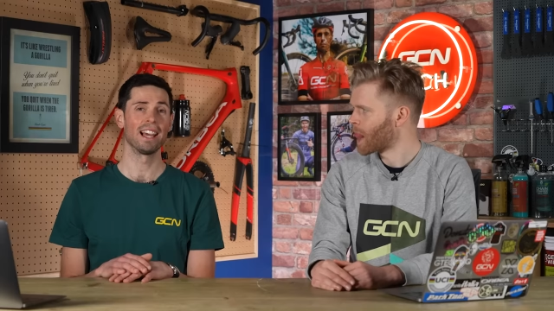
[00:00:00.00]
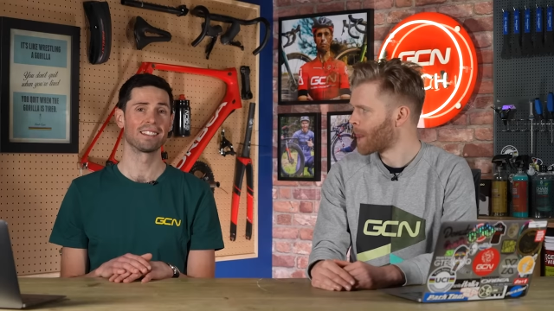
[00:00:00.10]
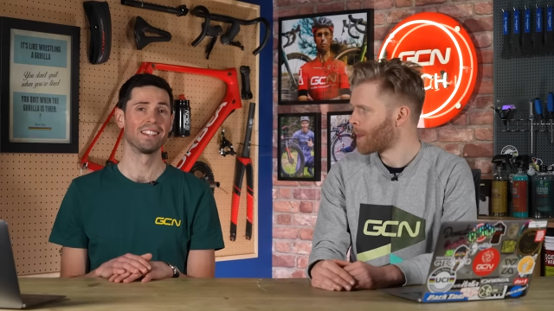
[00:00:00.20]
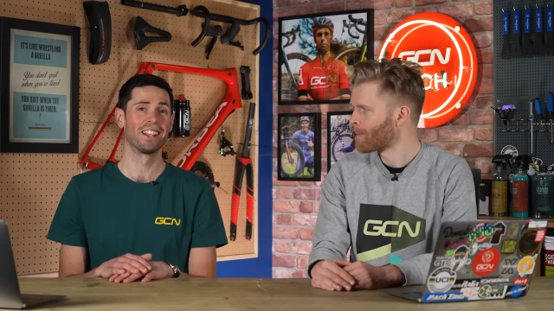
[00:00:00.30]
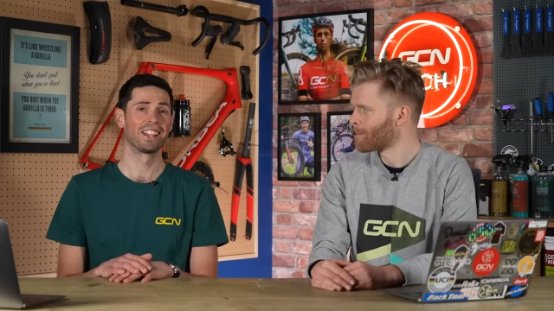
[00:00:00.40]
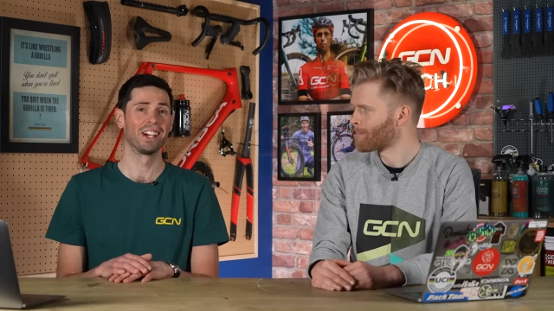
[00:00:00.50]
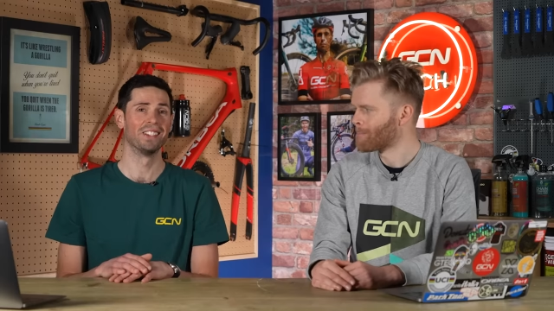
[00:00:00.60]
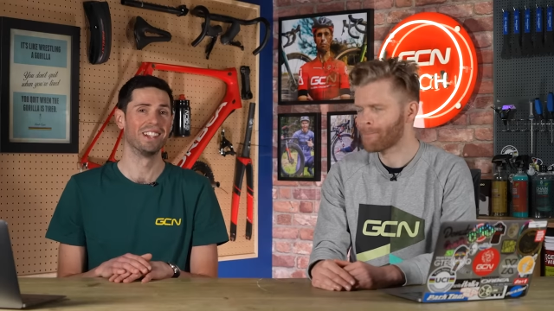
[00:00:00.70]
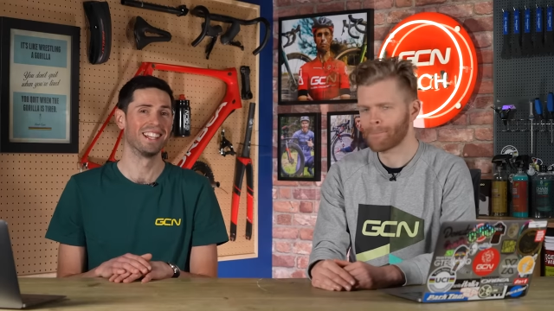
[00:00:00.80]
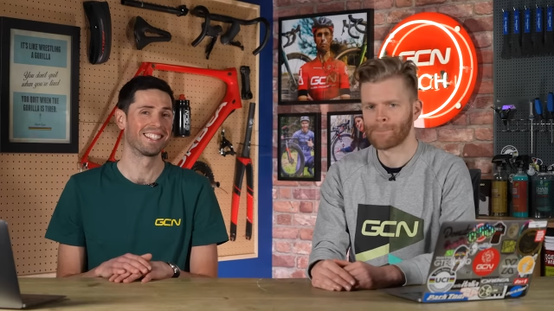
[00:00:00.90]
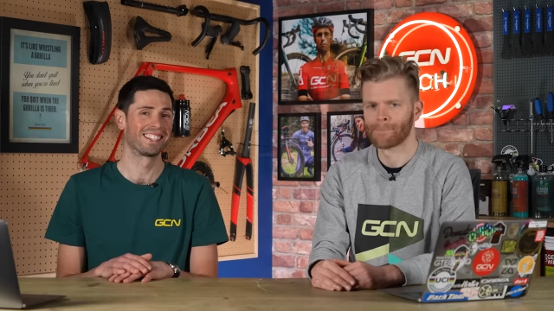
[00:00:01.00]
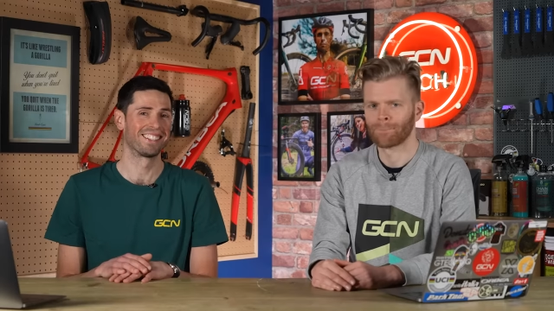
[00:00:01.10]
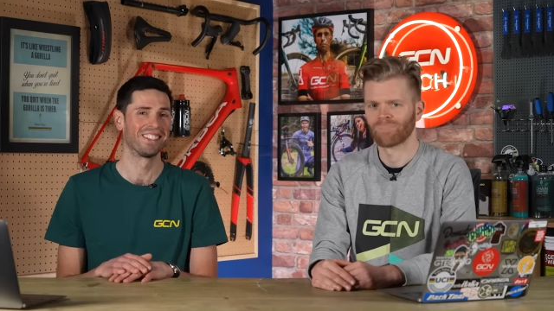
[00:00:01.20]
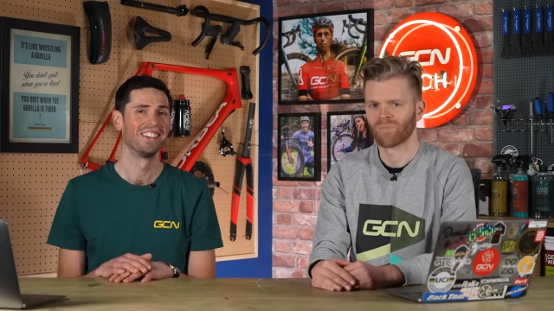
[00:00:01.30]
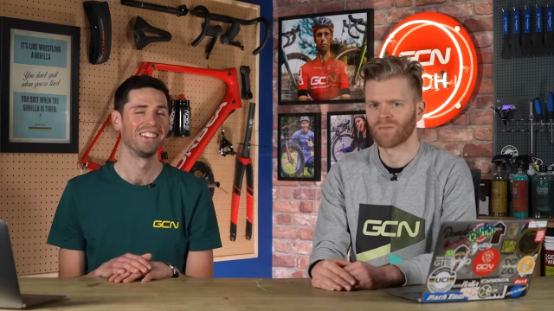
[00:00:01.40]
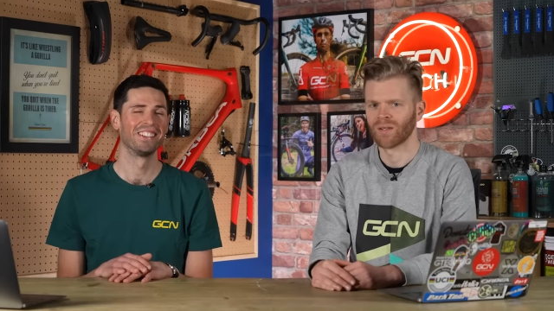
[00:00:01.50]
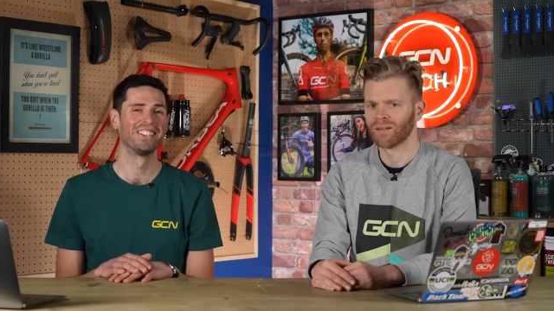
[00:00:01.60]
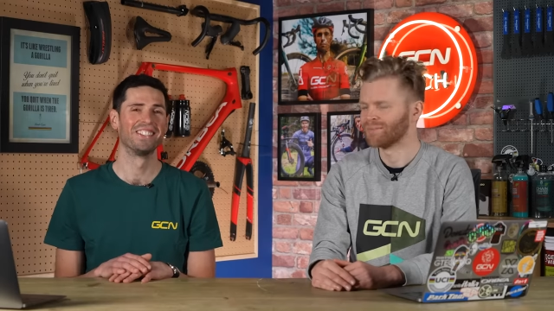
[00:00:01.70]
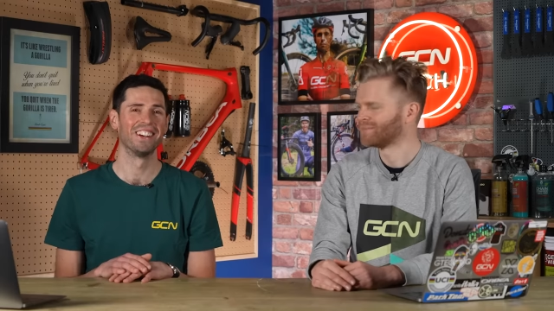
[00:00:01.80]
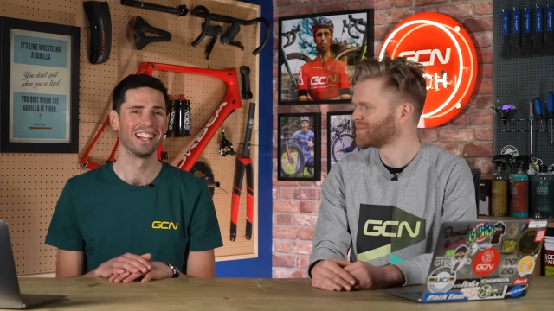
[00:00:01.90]
Speaker 1: let us know in the comments.
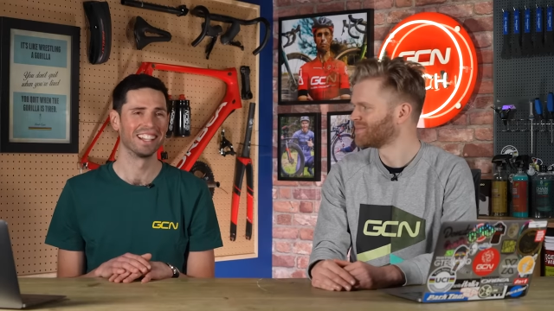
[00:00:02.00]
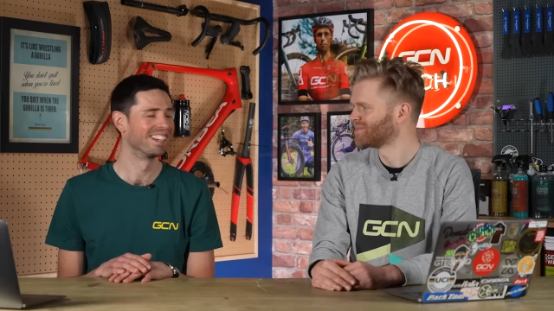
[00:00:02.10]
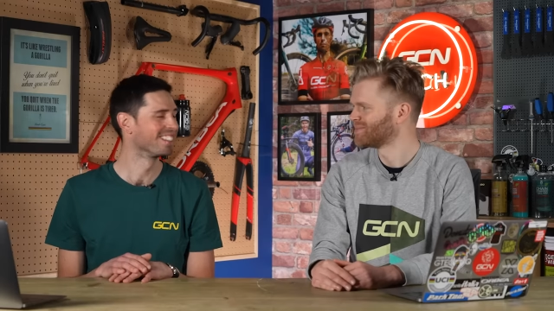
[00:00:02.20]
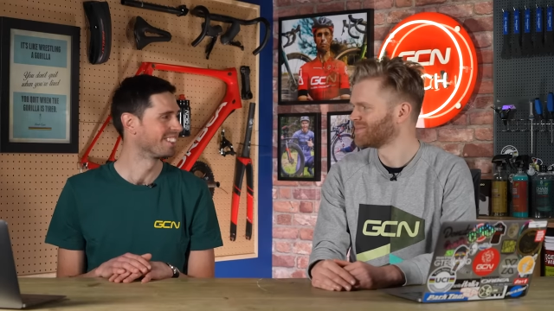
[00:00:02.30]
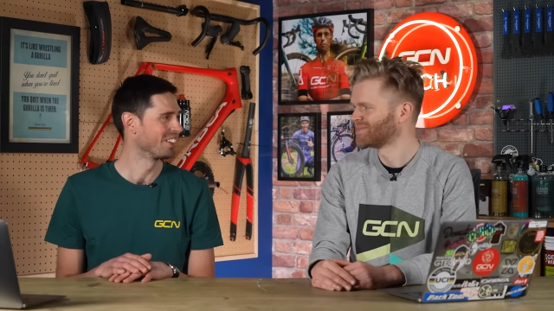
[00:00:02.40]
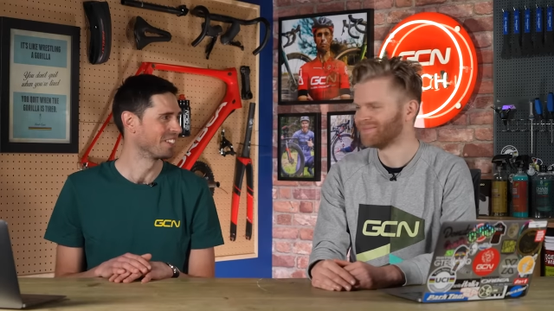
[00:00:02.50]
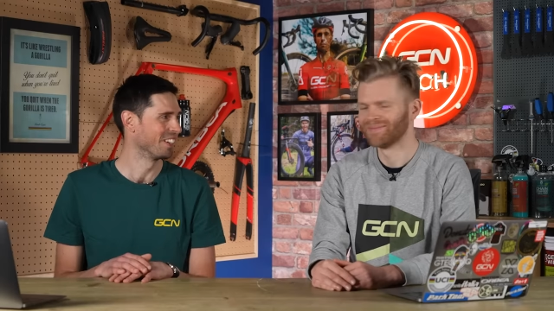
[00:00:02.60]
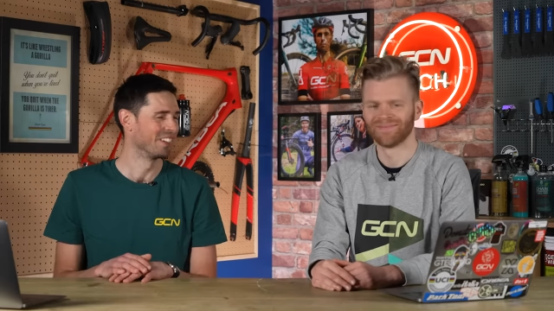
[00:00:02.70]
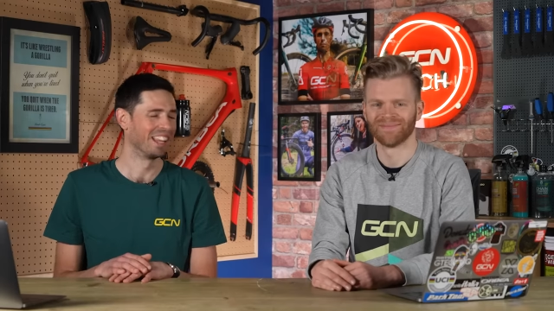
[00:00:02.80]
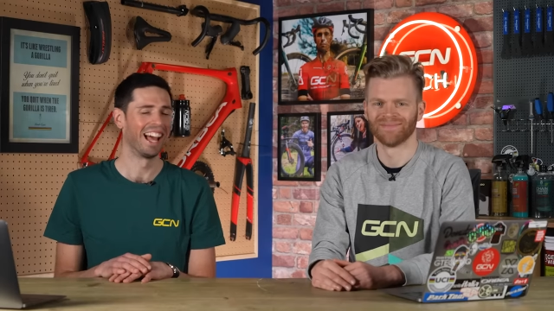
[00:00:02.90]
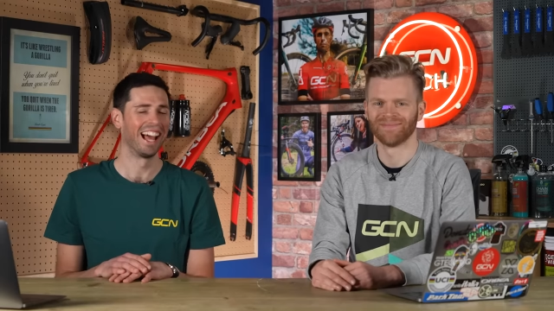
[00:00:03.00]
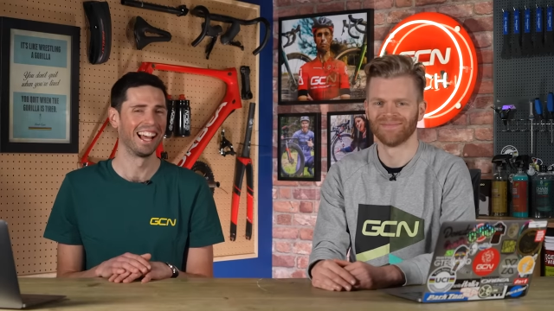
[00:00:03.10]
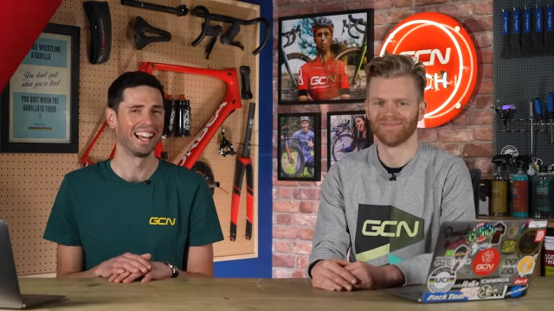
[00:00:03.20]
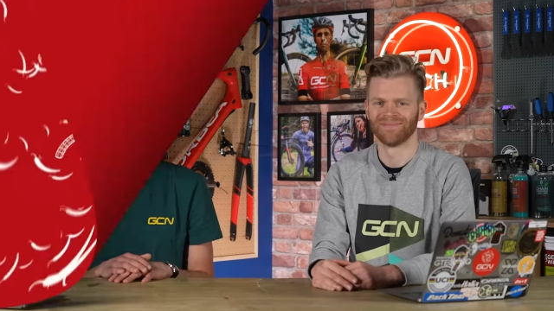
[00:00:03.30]
Right, job done with that.